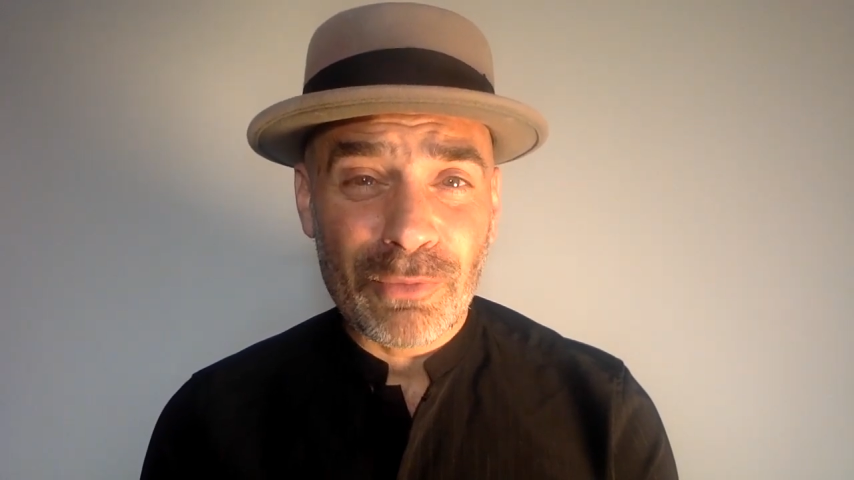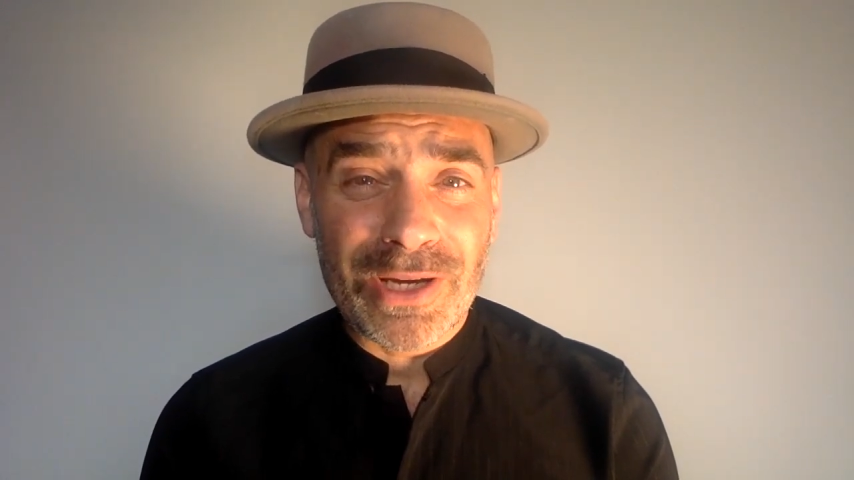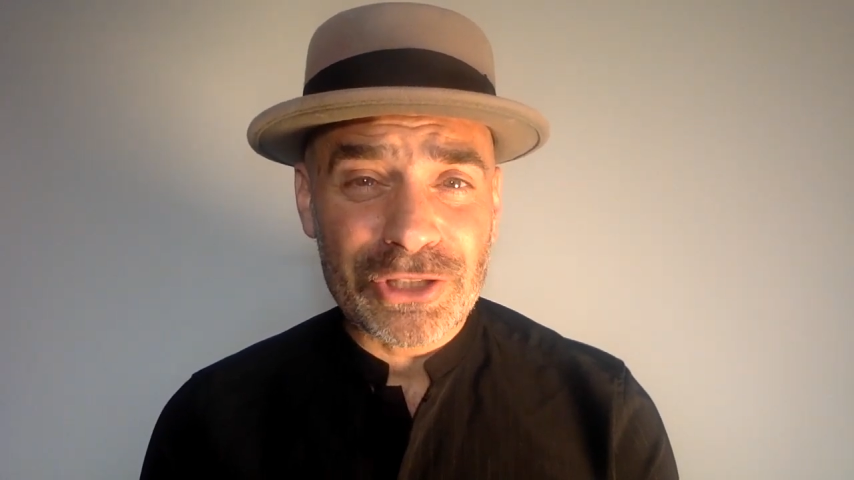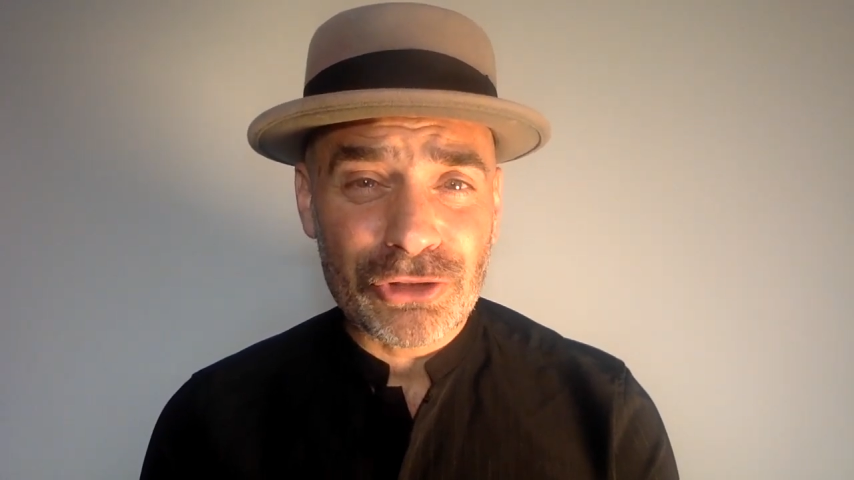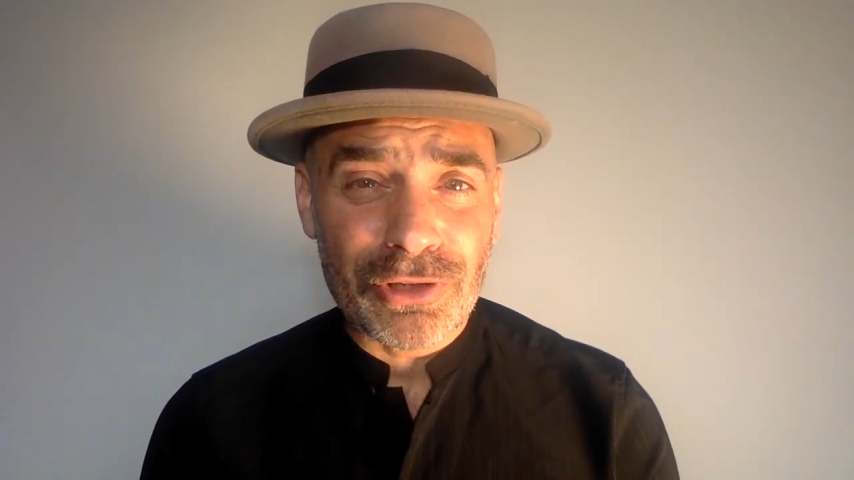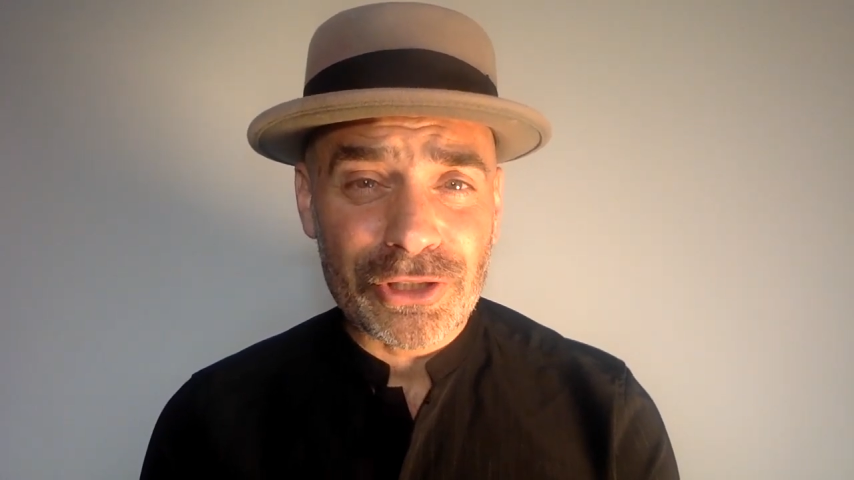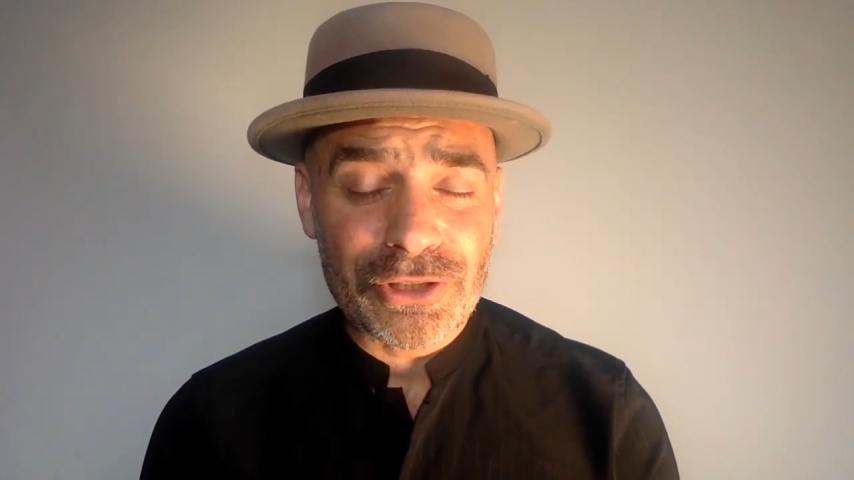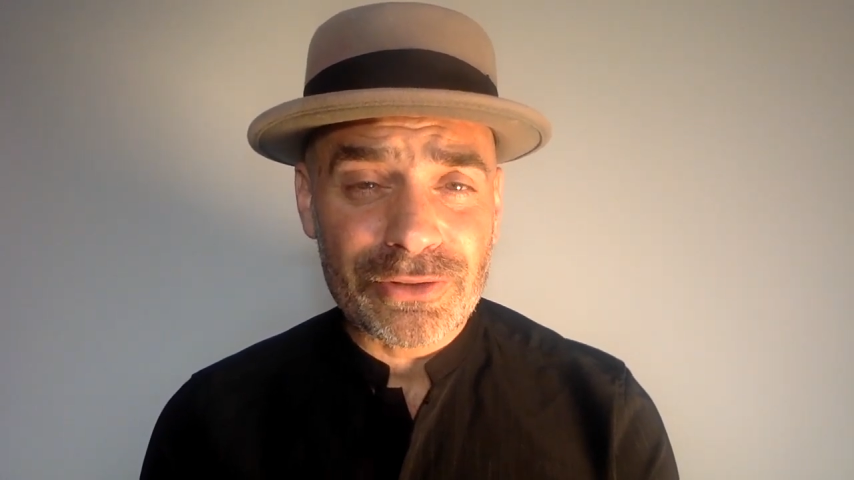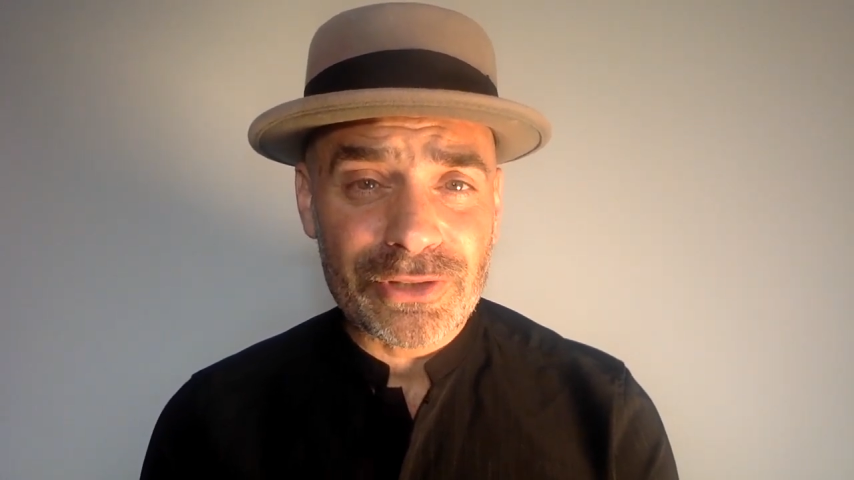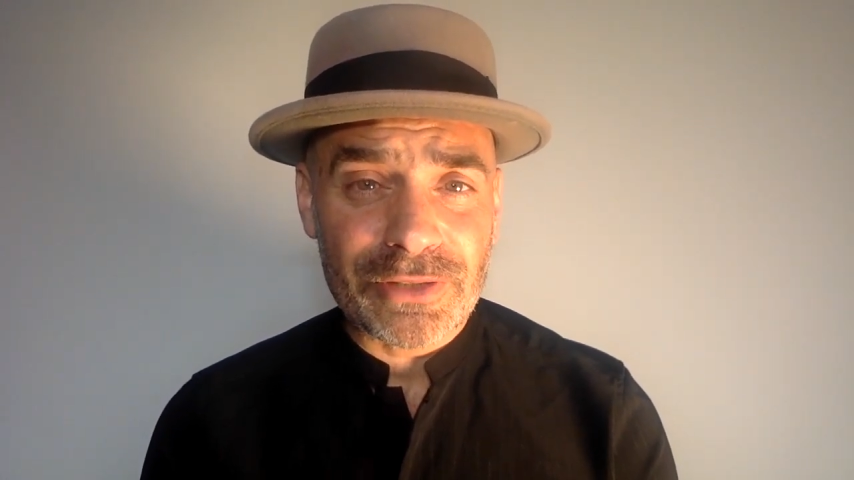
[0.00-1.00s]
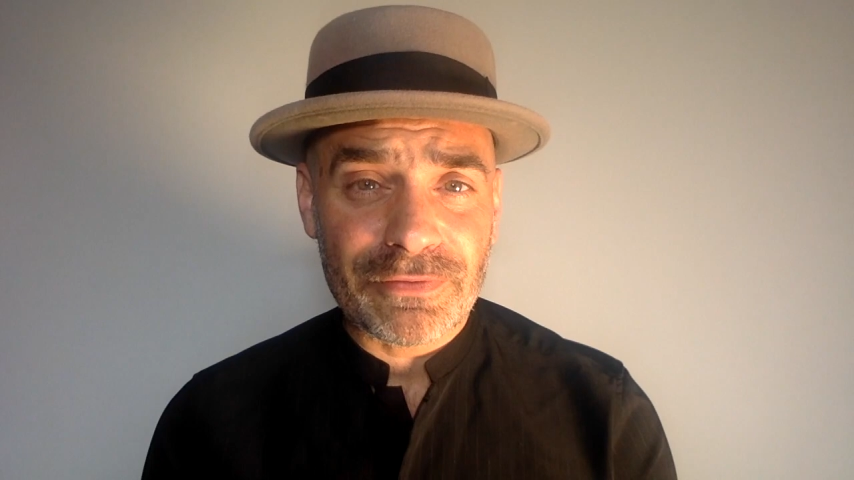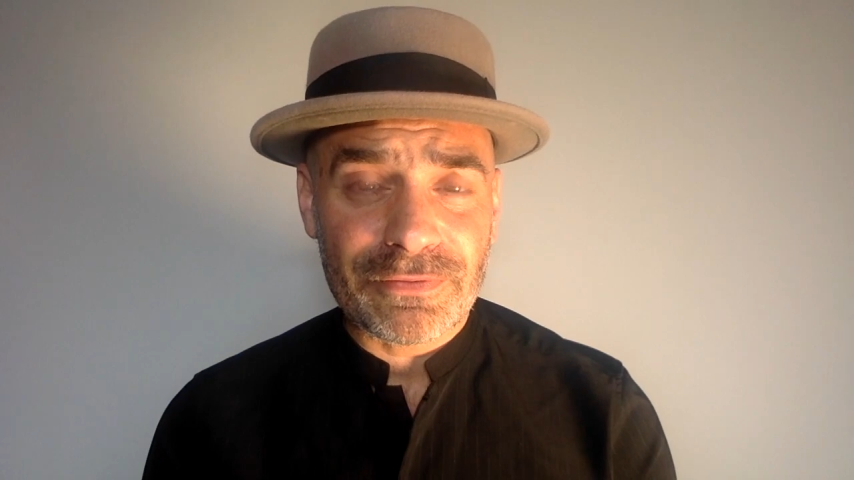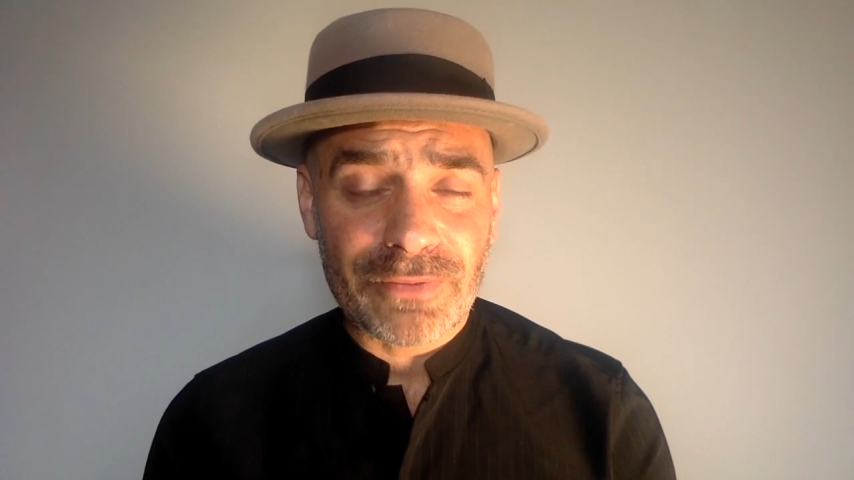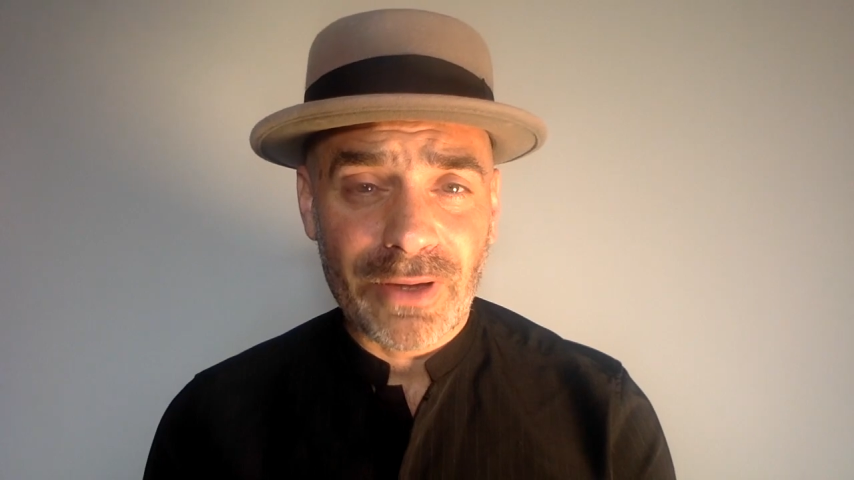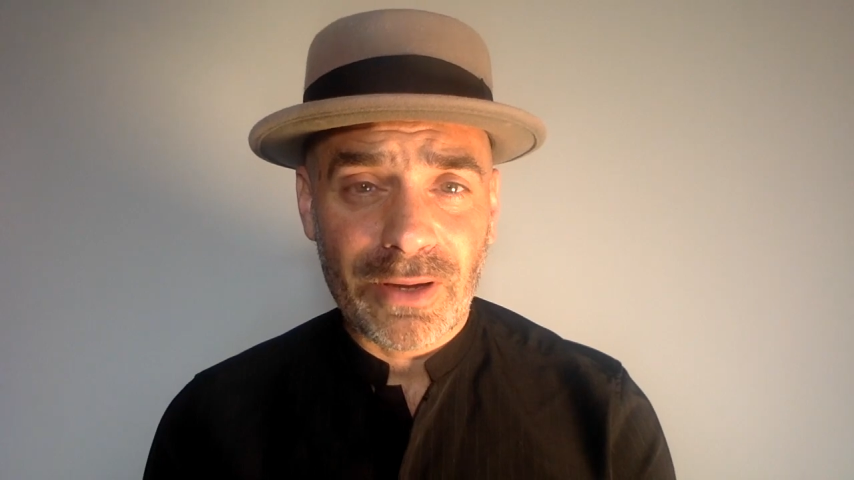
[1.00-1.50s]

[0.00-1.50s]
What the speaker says: my instructions, if